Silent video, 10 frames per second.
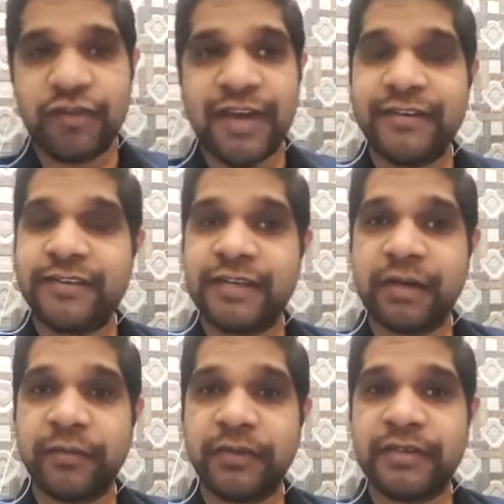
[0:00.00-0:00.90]
various
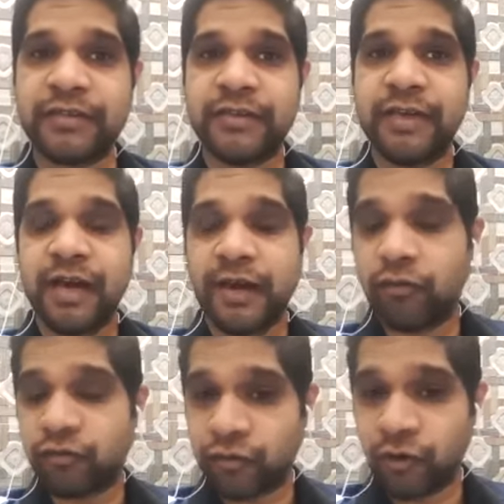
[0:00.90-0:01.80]
companies
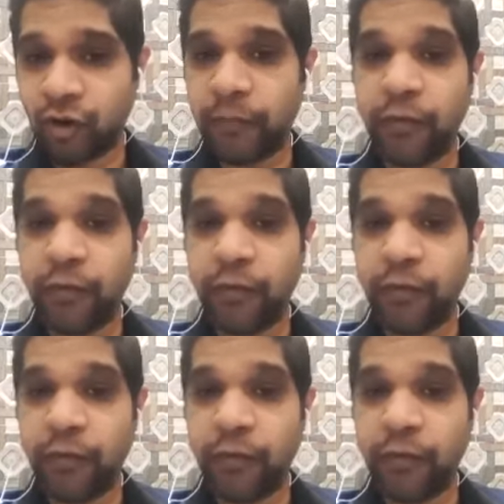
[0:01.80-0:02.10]
around the globe,